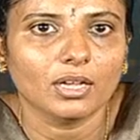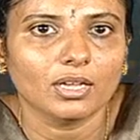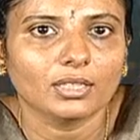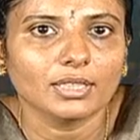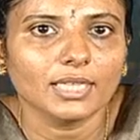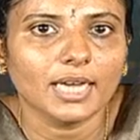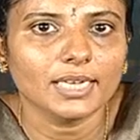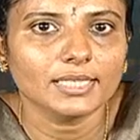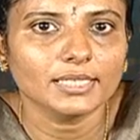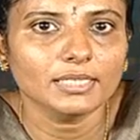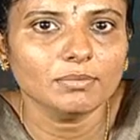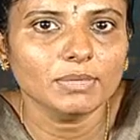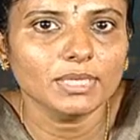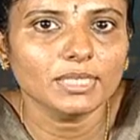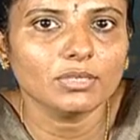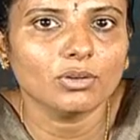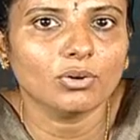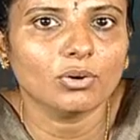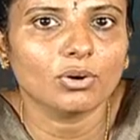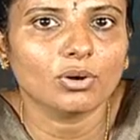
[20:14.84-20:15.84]
The ultimate
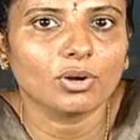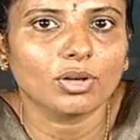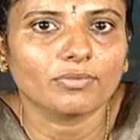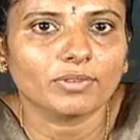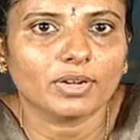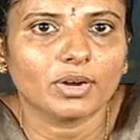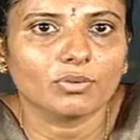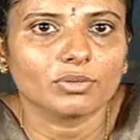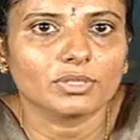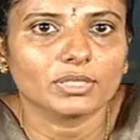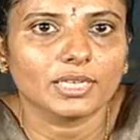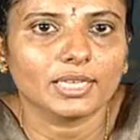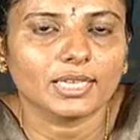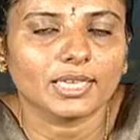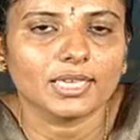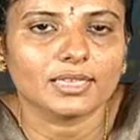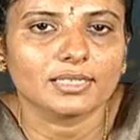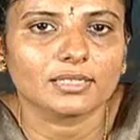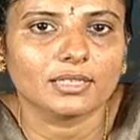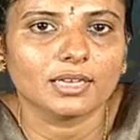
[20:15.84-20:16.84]
goal of counseling
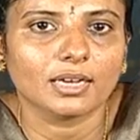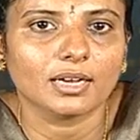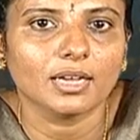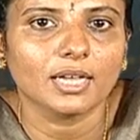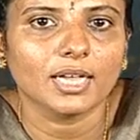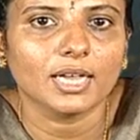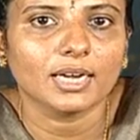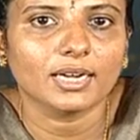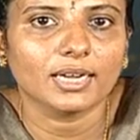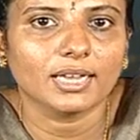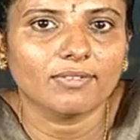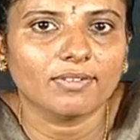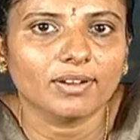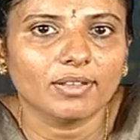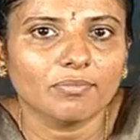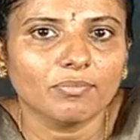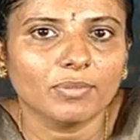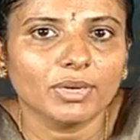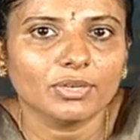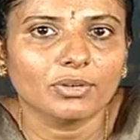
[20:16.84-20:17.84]
is the
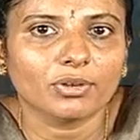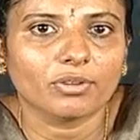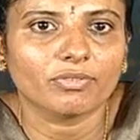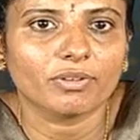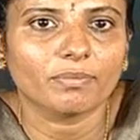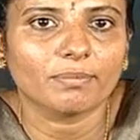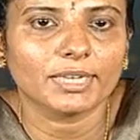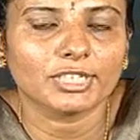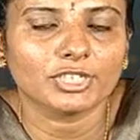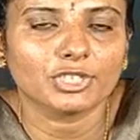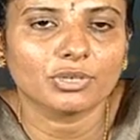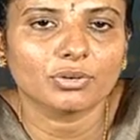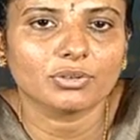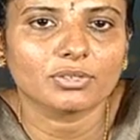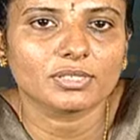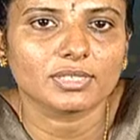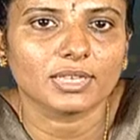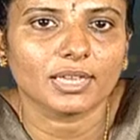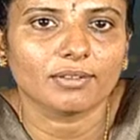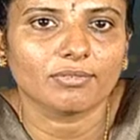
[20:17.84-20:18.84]
development of a mature
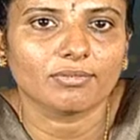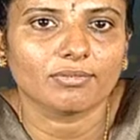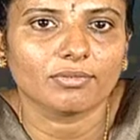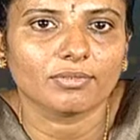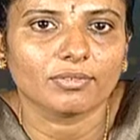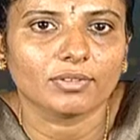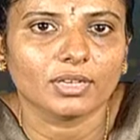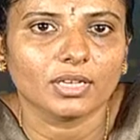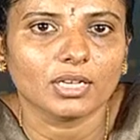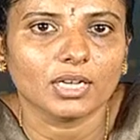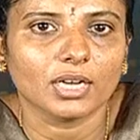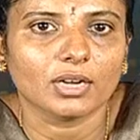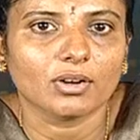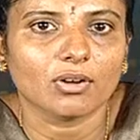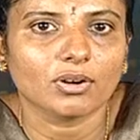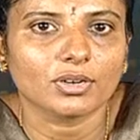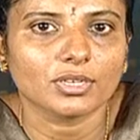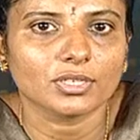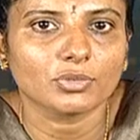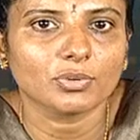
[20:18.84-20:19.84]
self. In
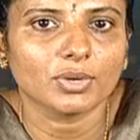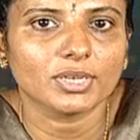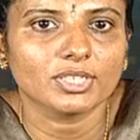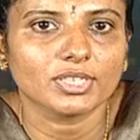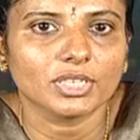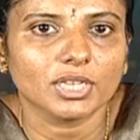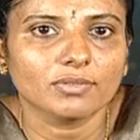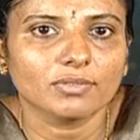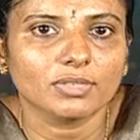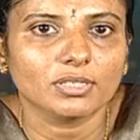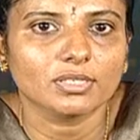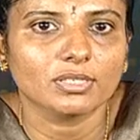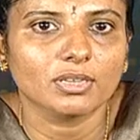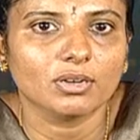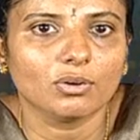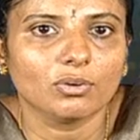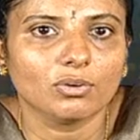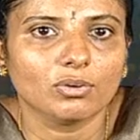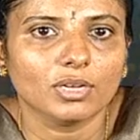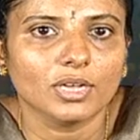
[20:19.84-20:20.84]
order to achieve this
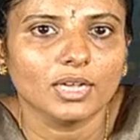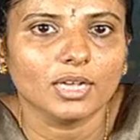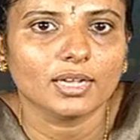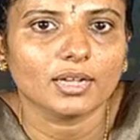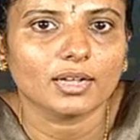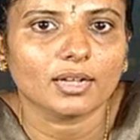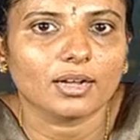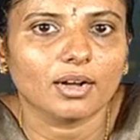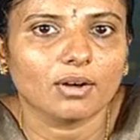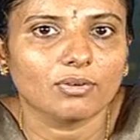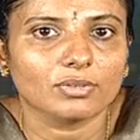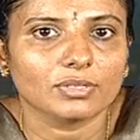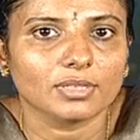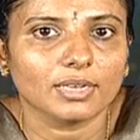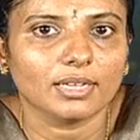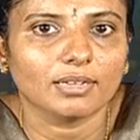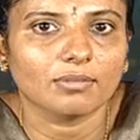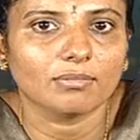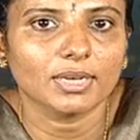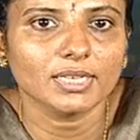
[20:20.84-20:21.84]
goal,
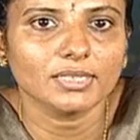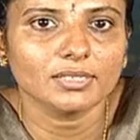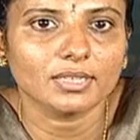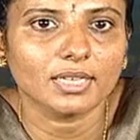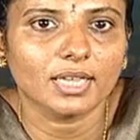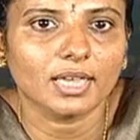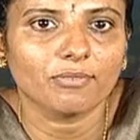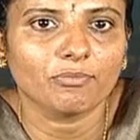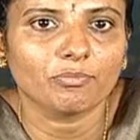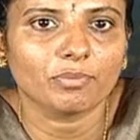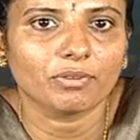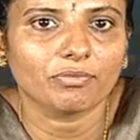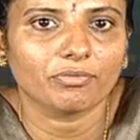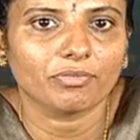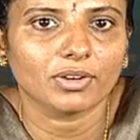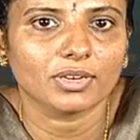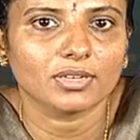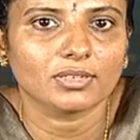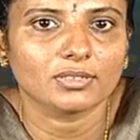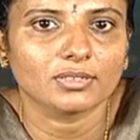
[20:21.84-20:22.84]
counseling must give
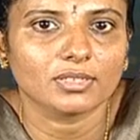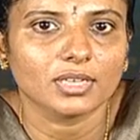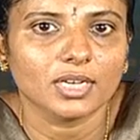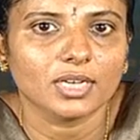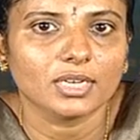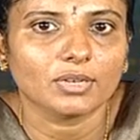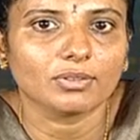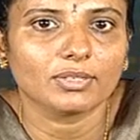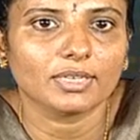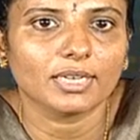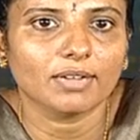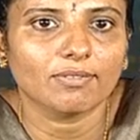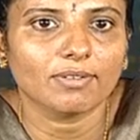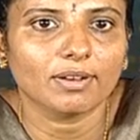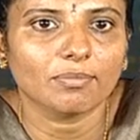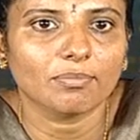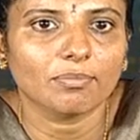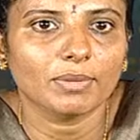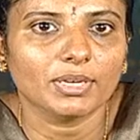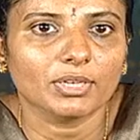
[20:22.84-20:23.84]
preference to the
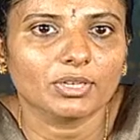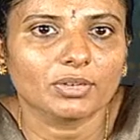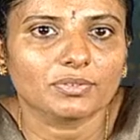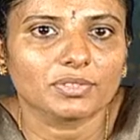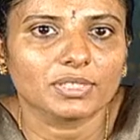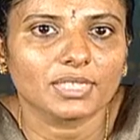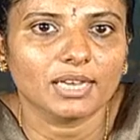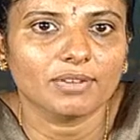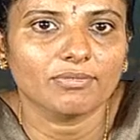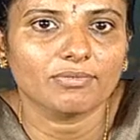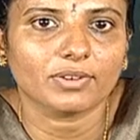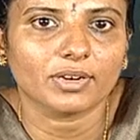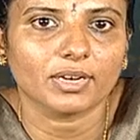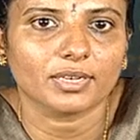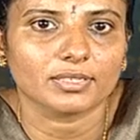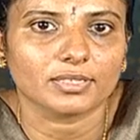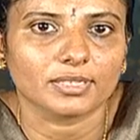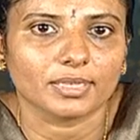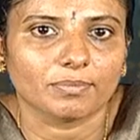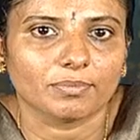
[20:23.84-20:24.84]
development of
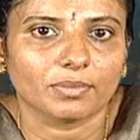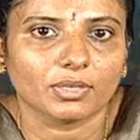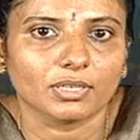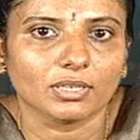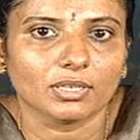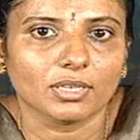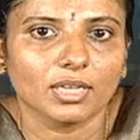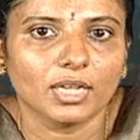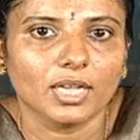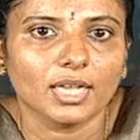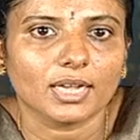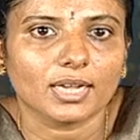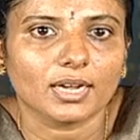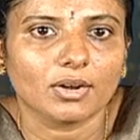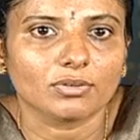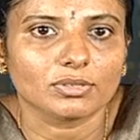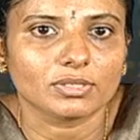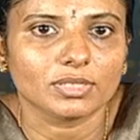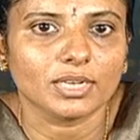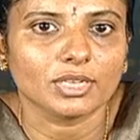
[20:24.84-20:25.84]
self-concept.
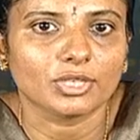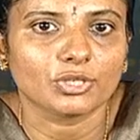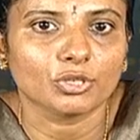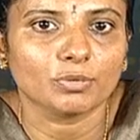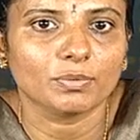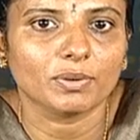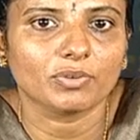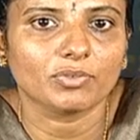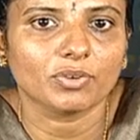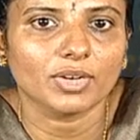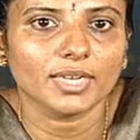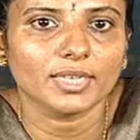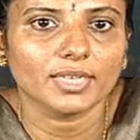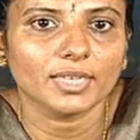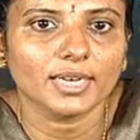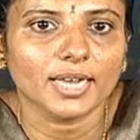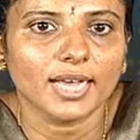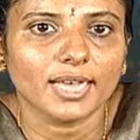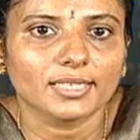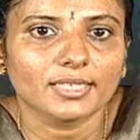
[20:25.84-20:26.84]
Counseling should be
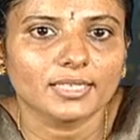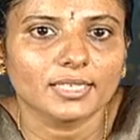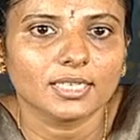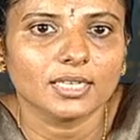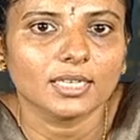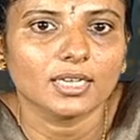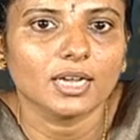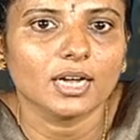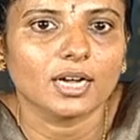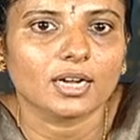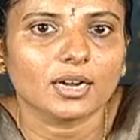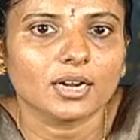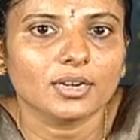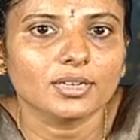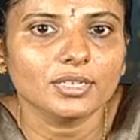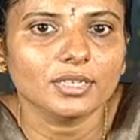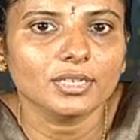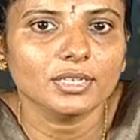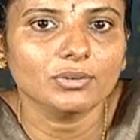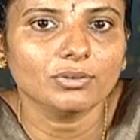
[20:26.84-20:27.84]
treated as a
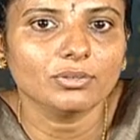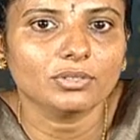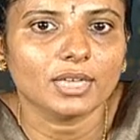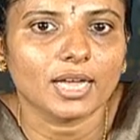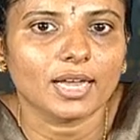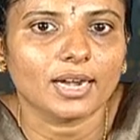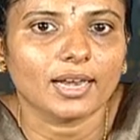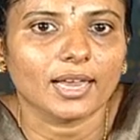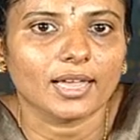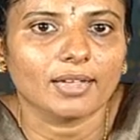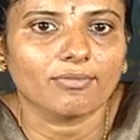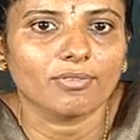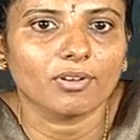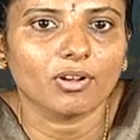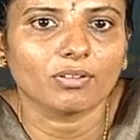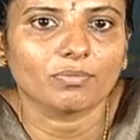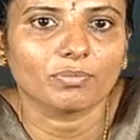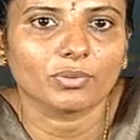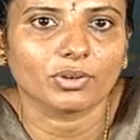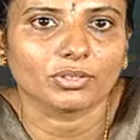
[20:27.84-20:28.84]
continuous and
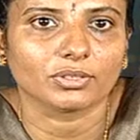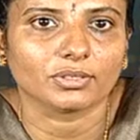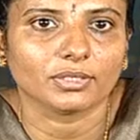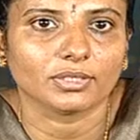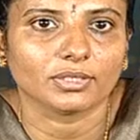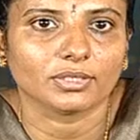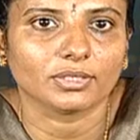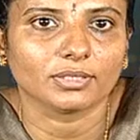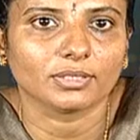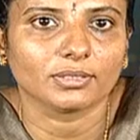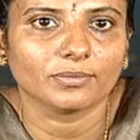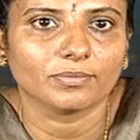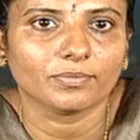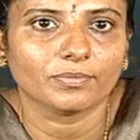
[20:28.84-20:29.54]
lifelong process.